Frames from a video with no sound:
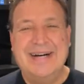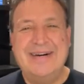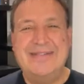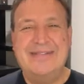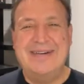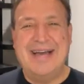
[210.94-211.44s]

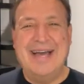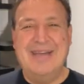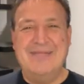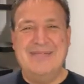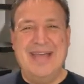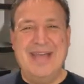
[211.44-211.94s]
All
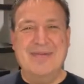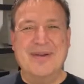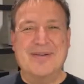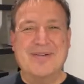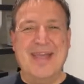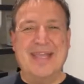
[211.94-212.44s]
right, man,
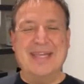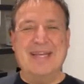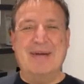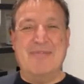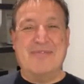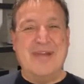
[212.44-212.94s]
we're cranking
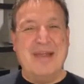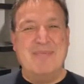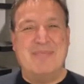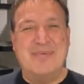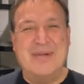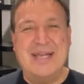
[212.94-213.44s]
up.
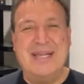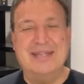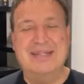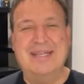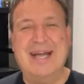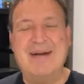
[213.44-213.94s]
Frank
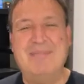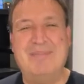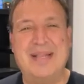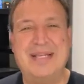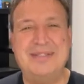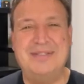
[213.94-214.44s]
Britt, God
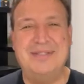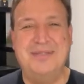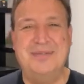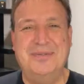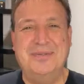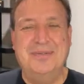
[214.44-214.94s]
bless
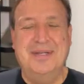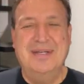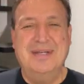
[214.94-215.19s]
you.